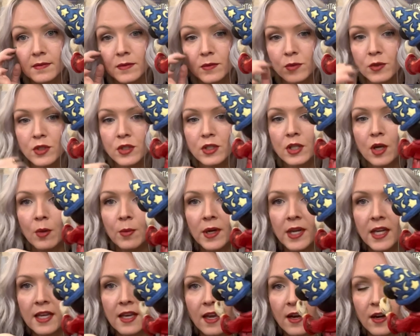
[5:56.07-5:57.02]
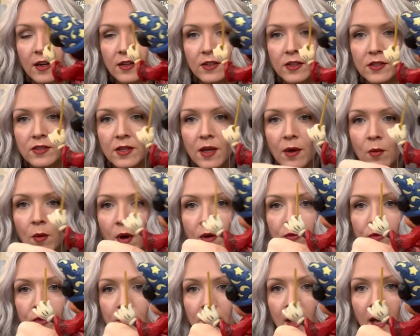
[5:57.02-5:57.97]
So many characters I want
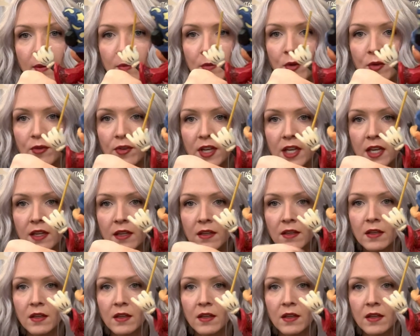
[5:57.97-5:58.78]
from that movie.